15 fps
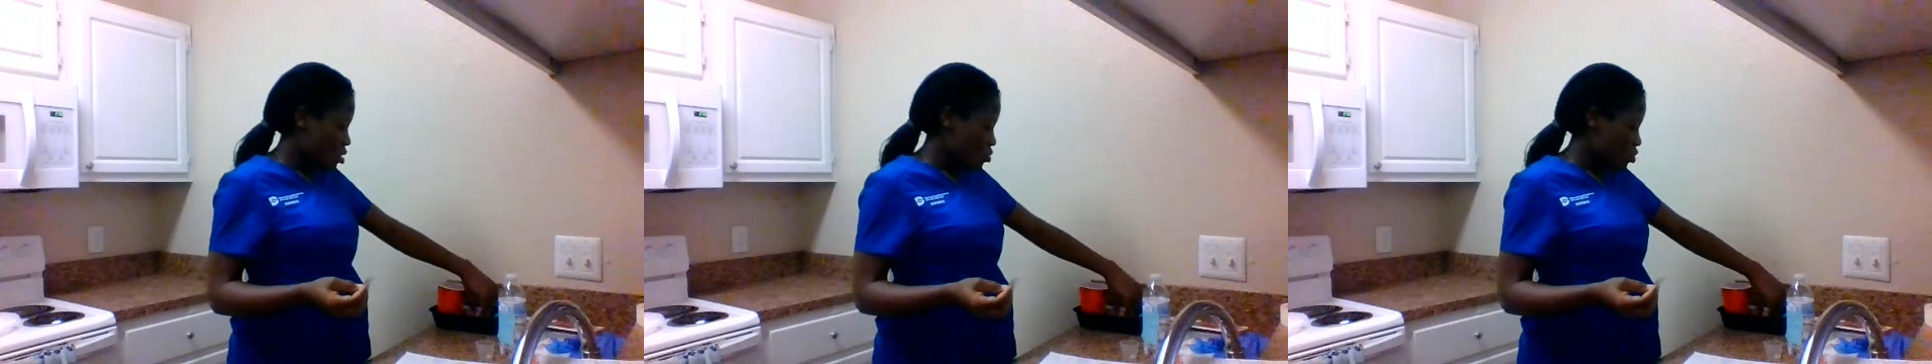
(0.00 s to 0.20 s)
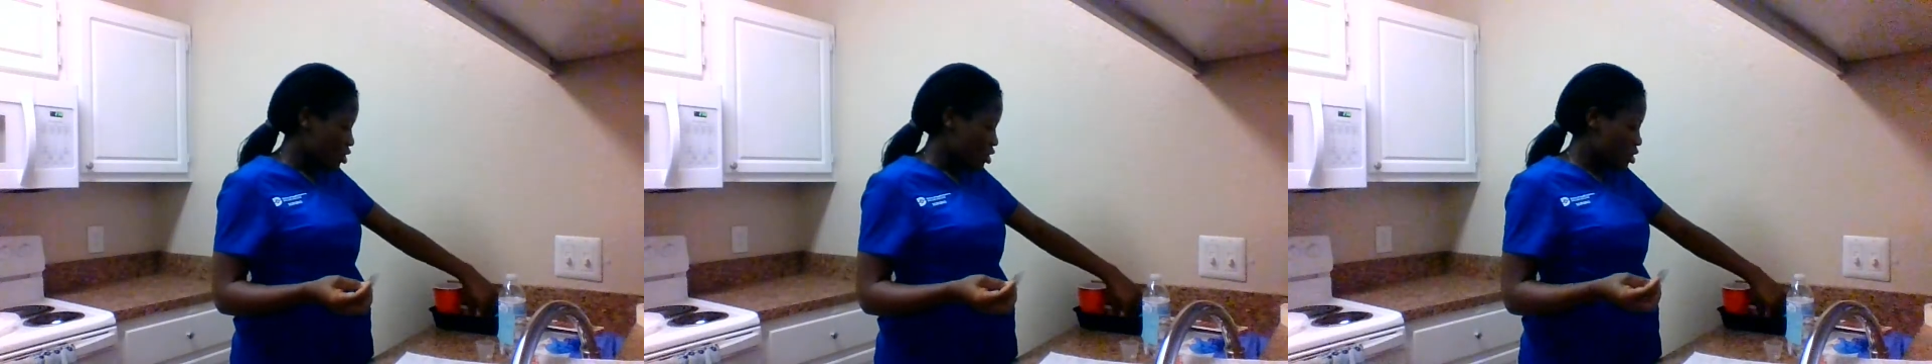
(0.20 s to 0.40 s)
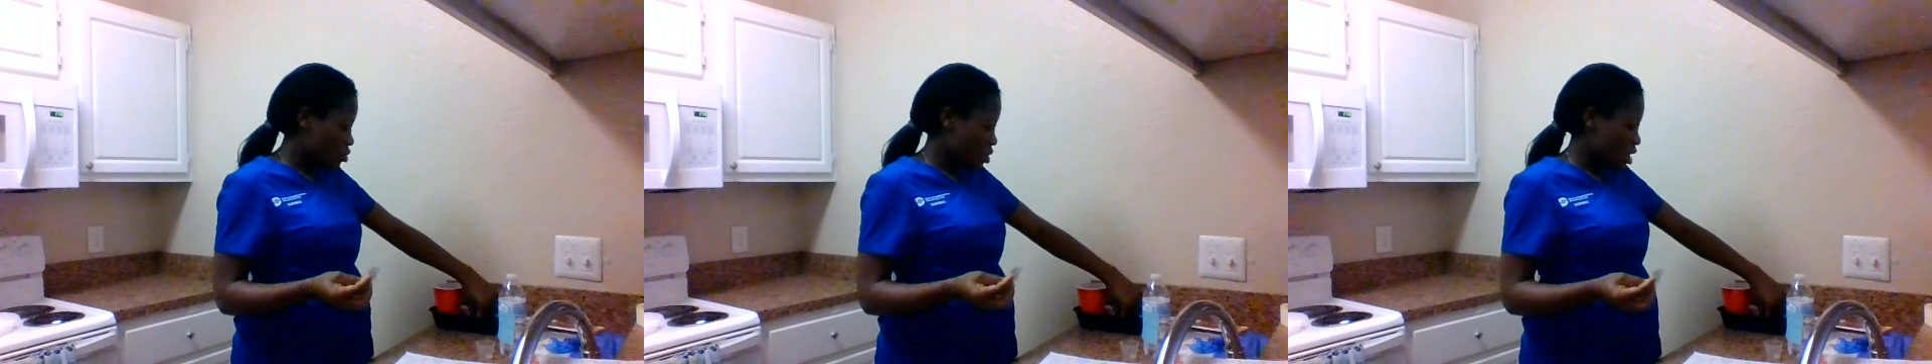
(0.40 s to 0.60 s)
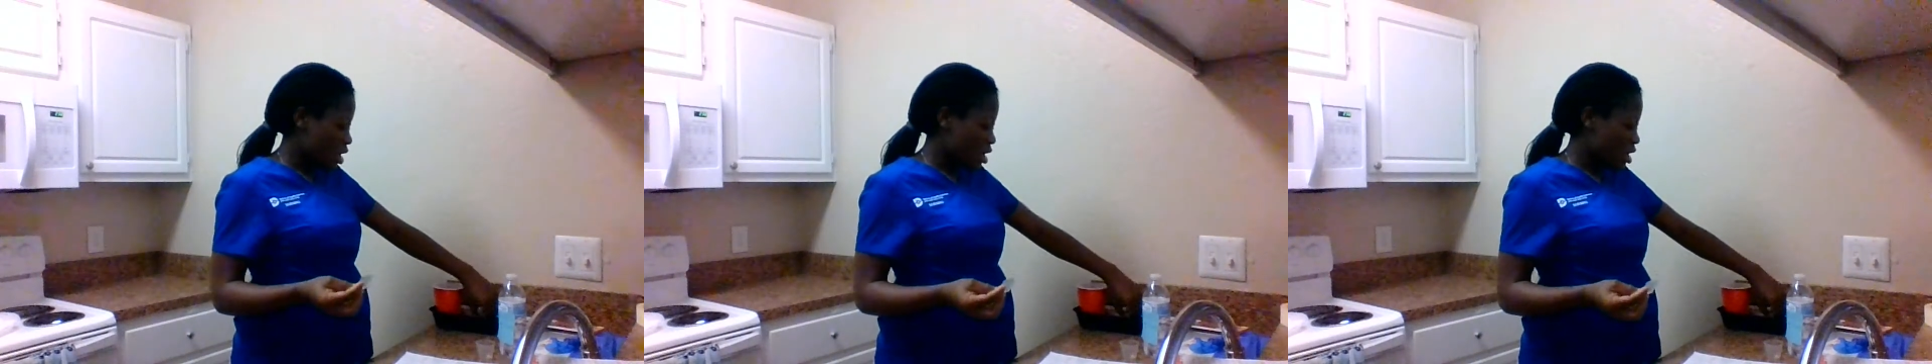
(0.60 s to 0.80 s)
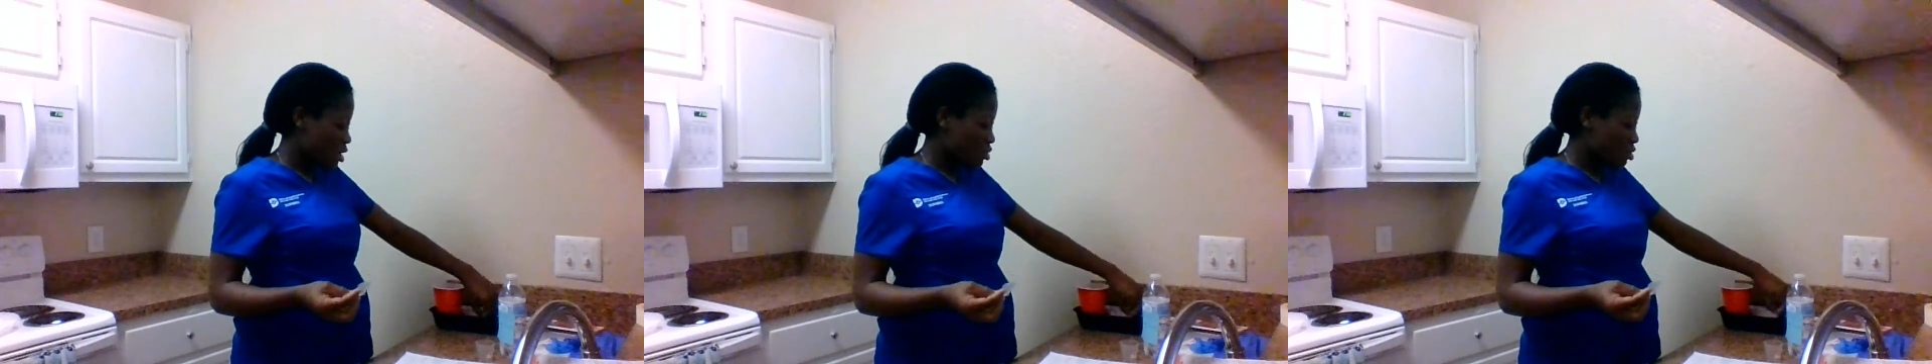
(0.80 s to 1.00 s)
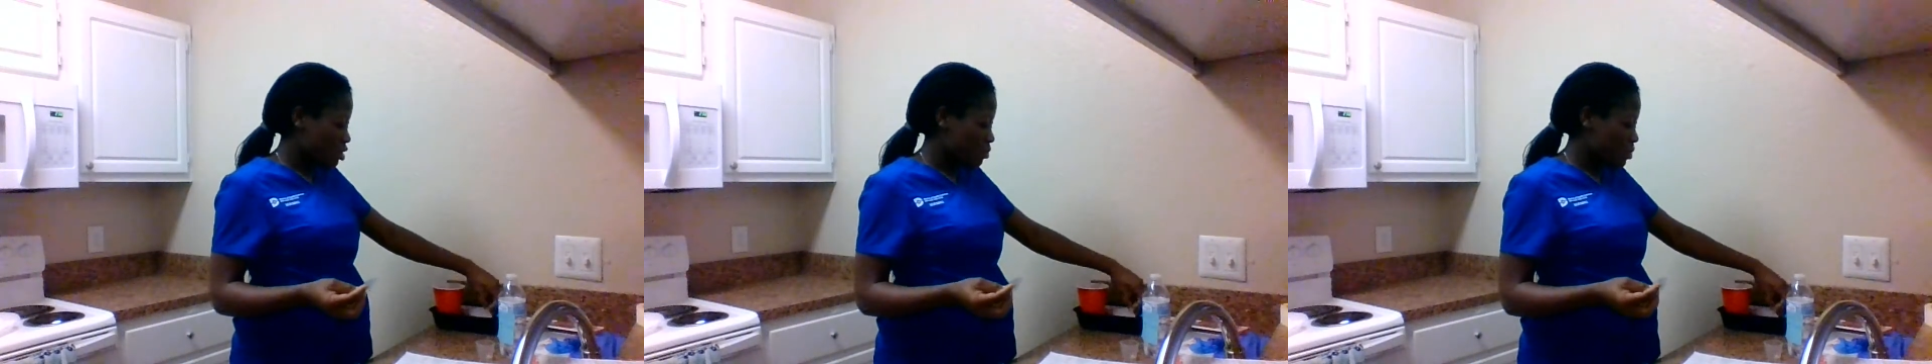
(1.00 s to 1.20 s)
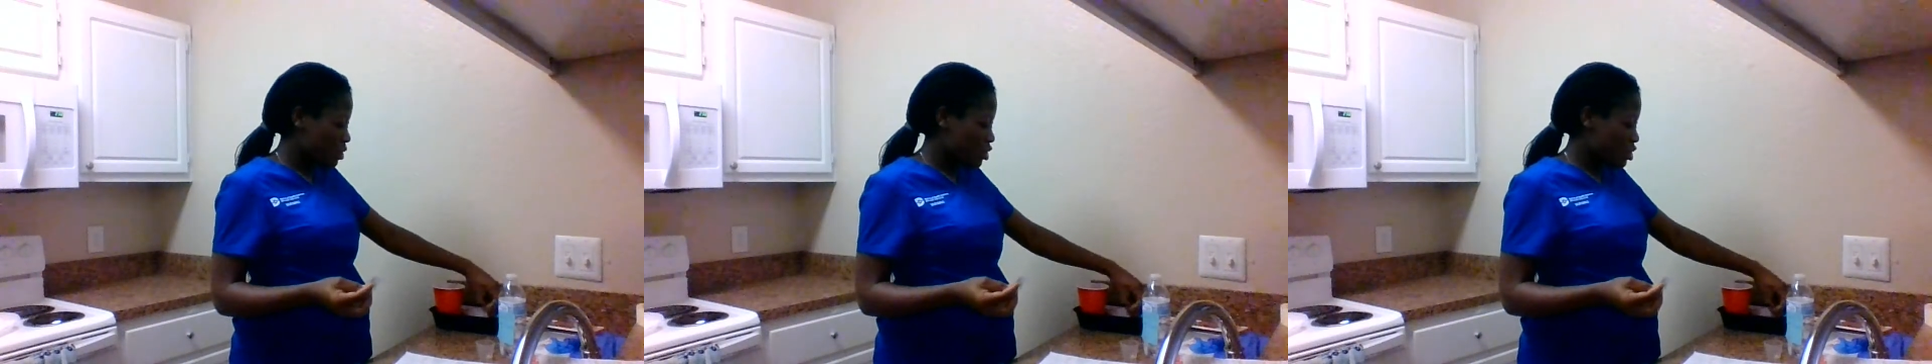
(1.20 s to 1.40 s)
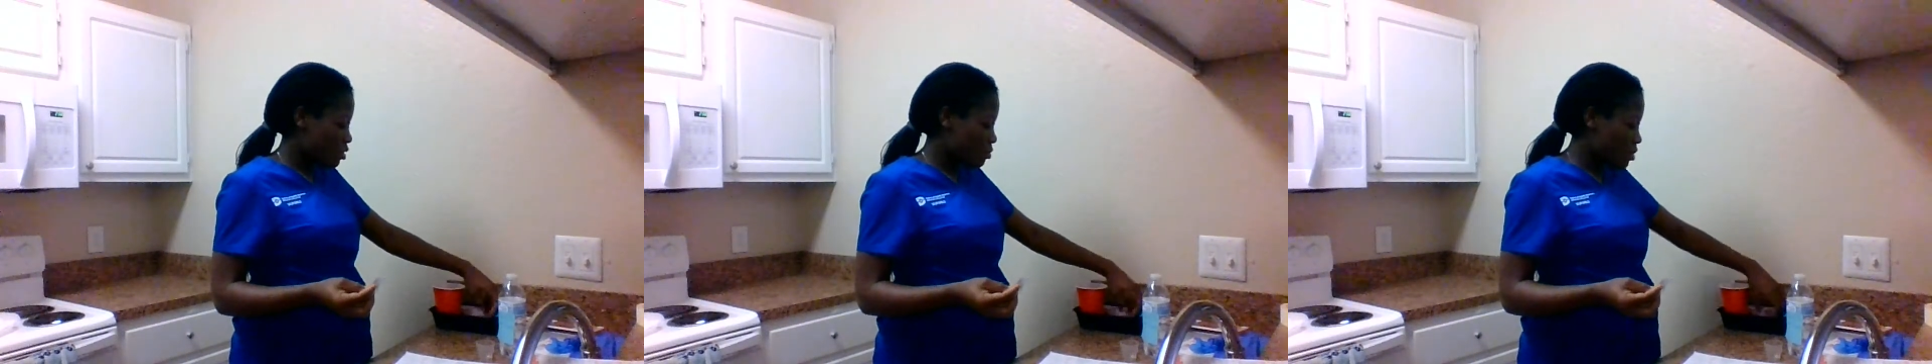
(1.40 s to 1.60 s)
which when I get to the
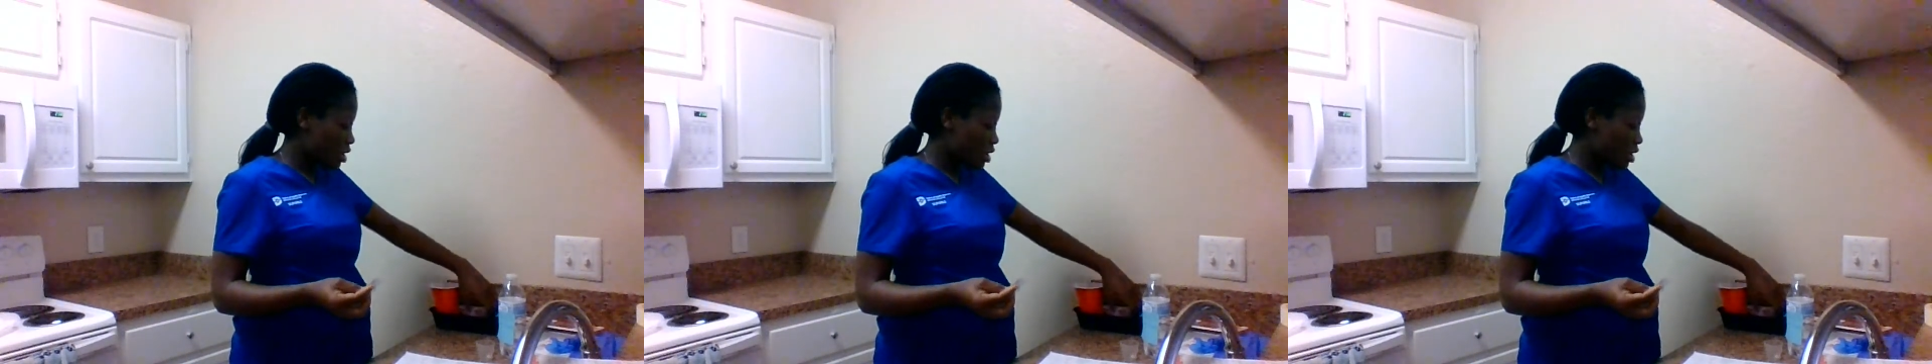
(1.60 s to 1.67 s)
patient